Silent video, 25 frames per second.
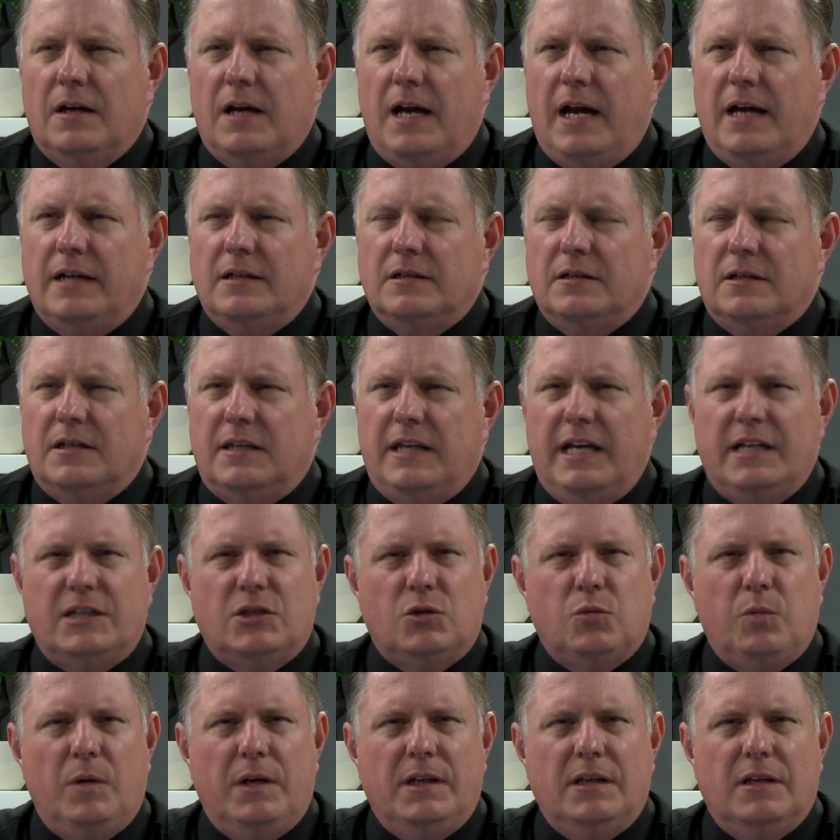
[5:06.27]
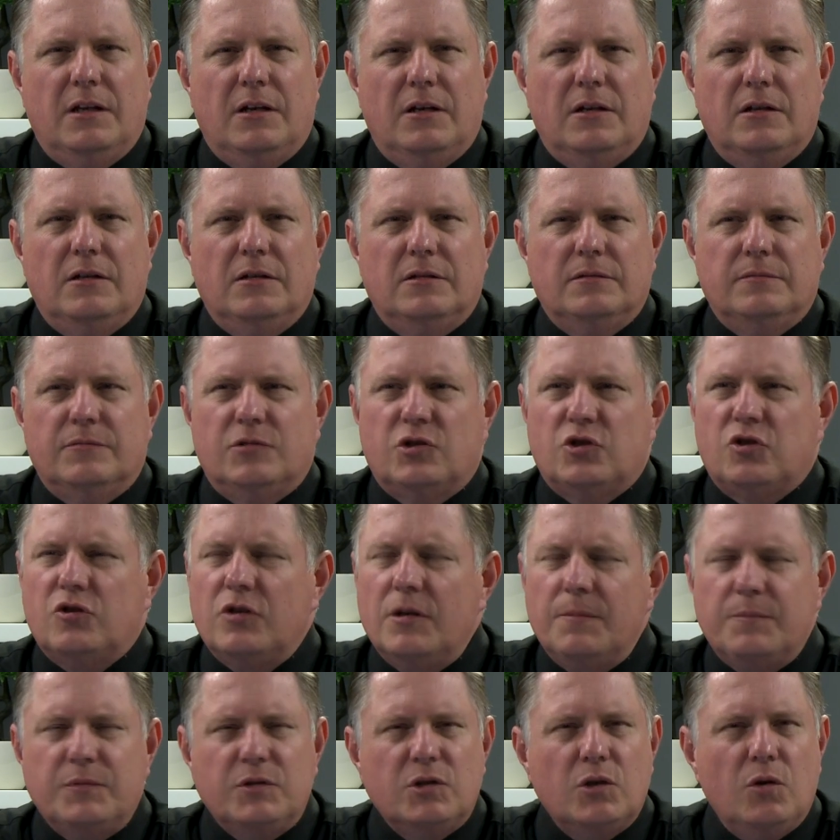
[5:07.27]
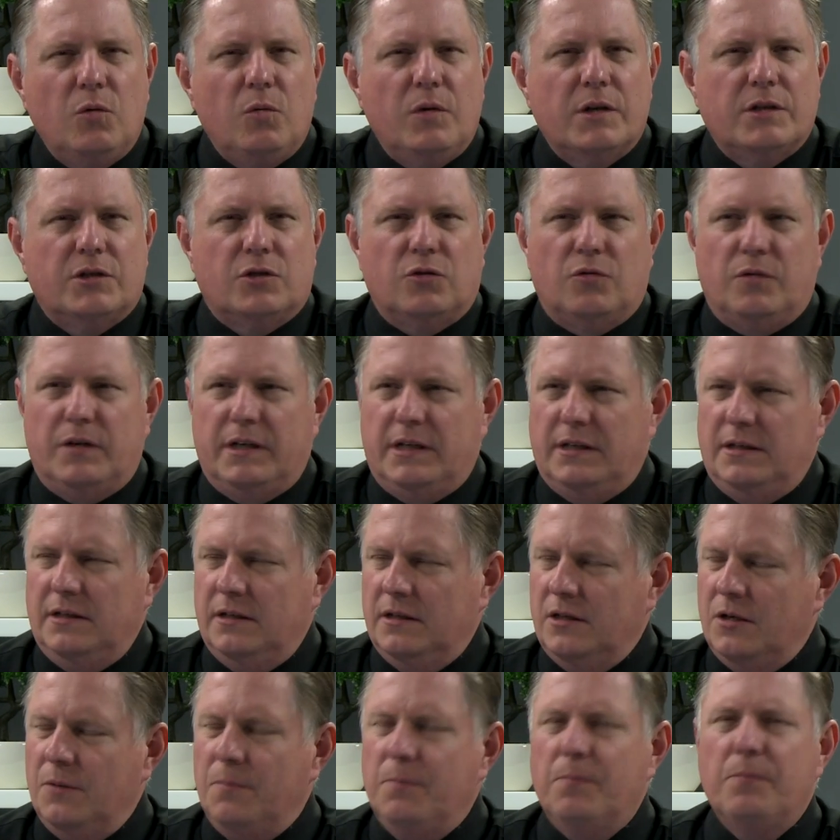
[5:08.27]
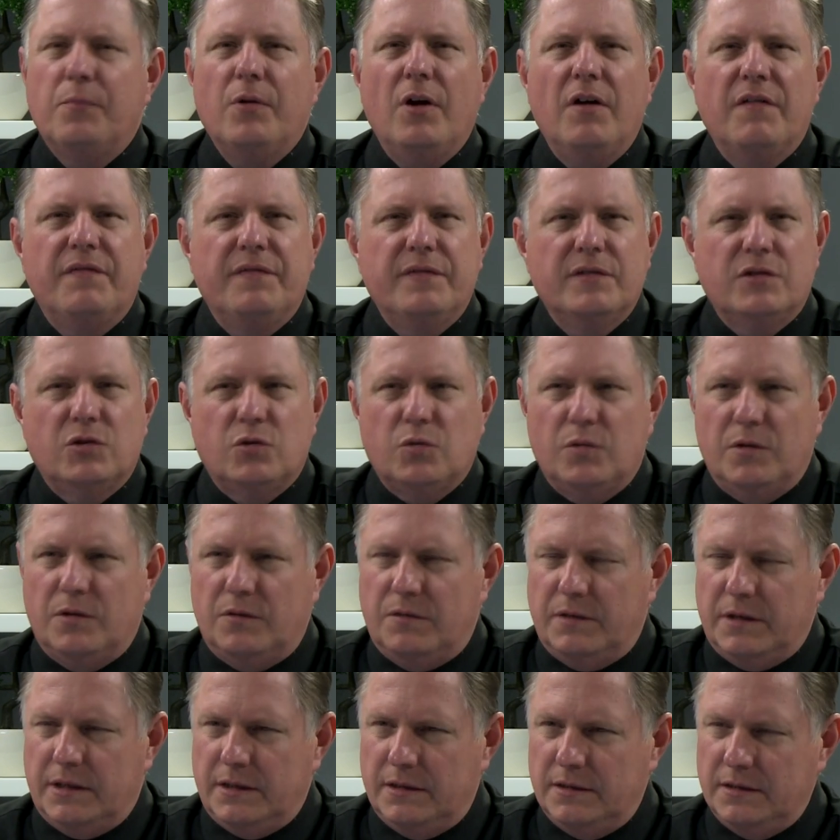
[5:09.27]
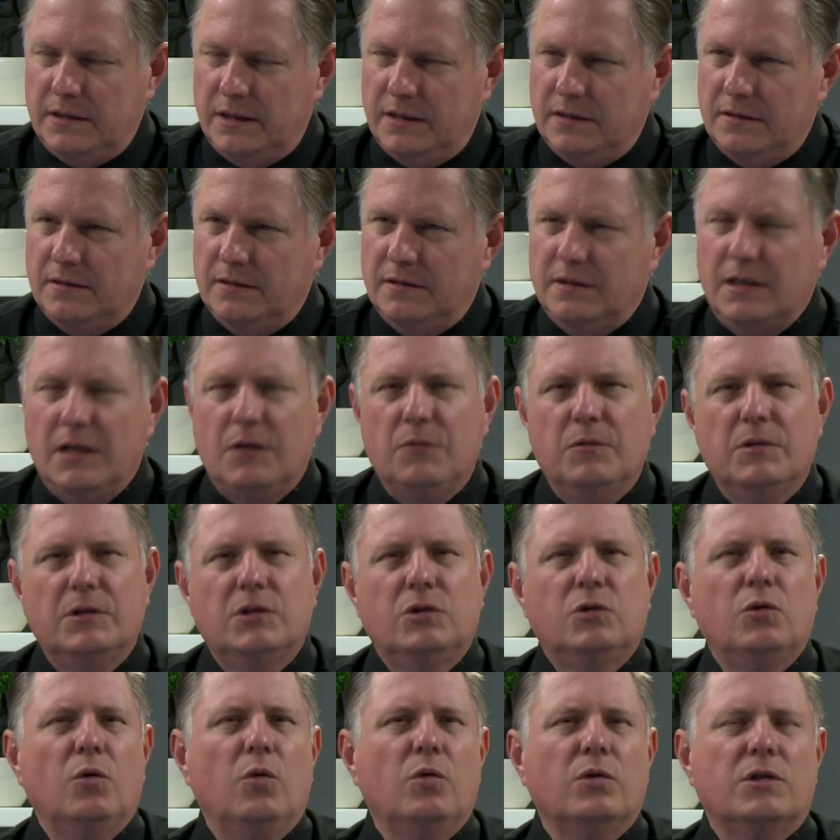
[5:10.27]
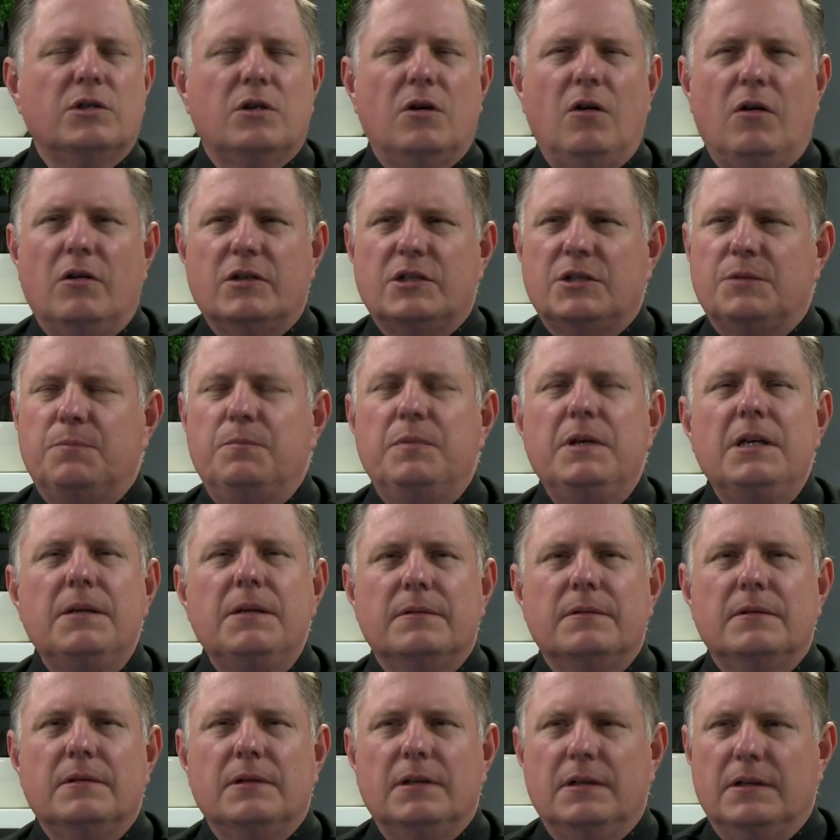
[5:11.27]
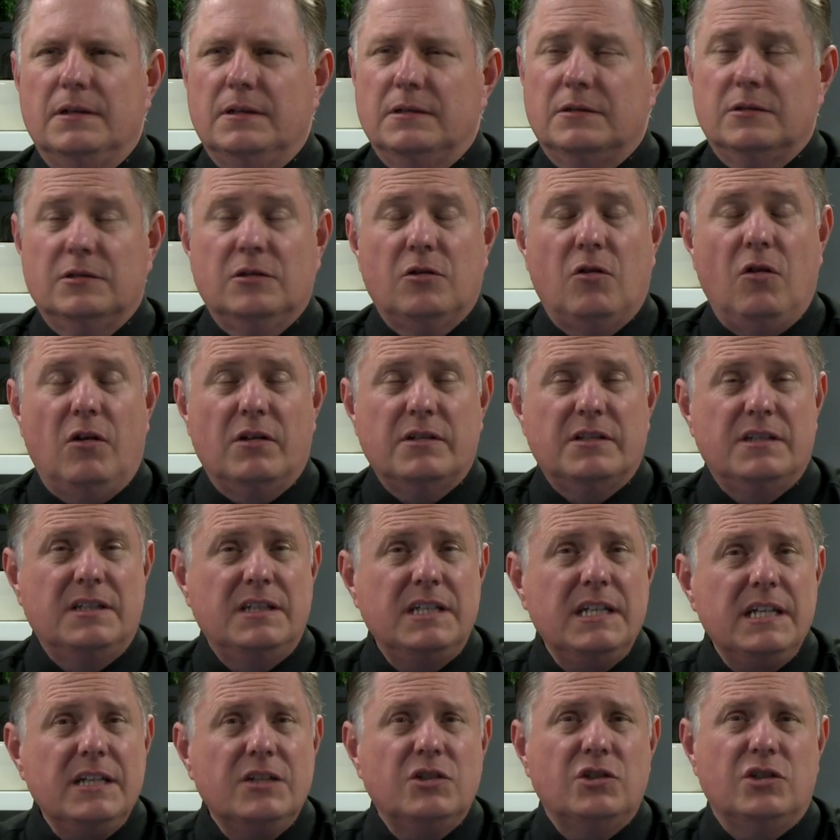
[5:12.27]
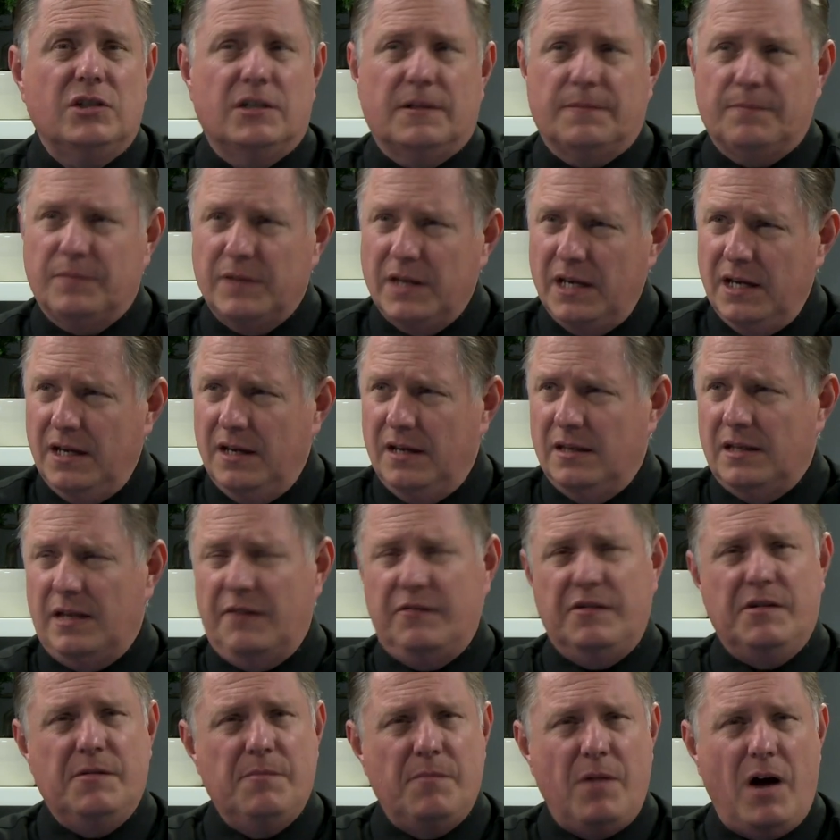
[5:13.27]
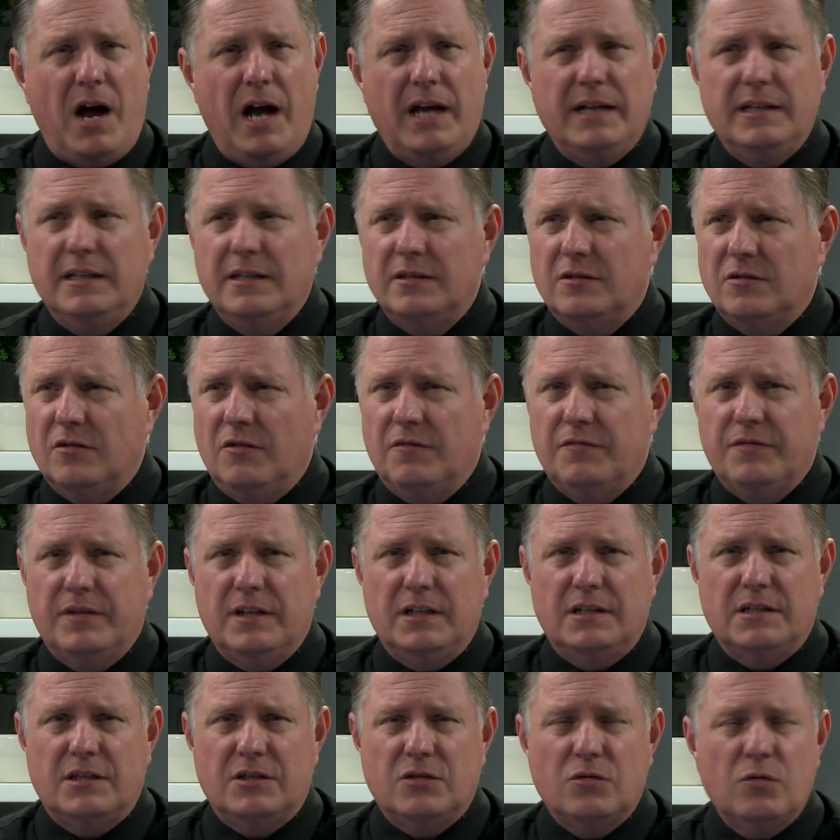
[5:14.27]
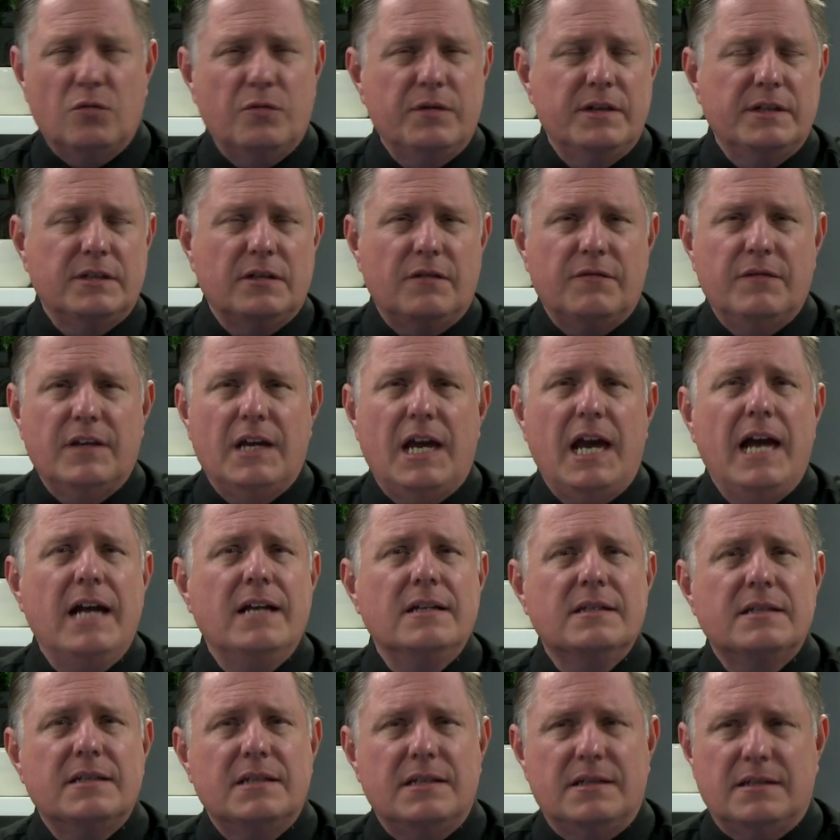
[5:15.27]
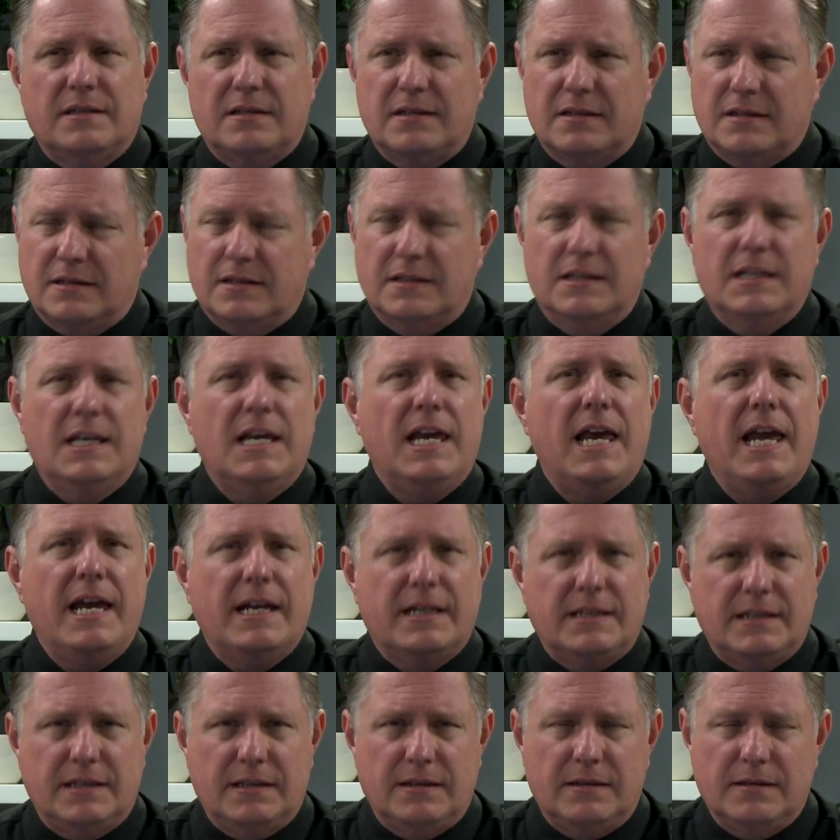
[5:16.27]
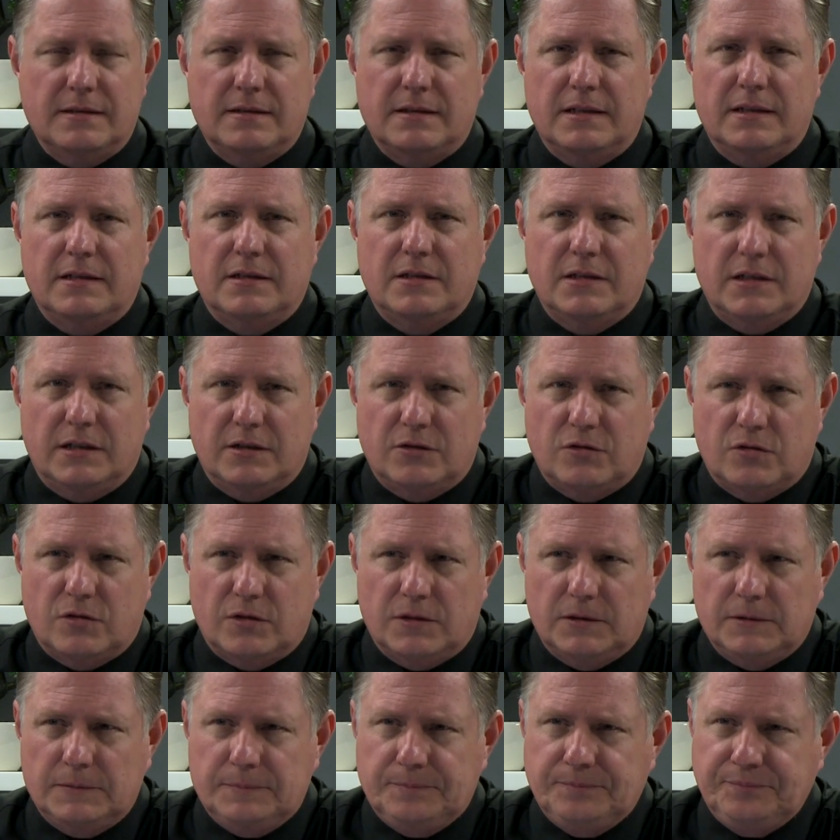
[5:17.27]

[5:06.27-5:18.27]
And that's when uh, scripture was read and the prophets were read and they were taught God's, uh, God's teaching they're reminded of the stories of their ancestors and the Exodus, etc.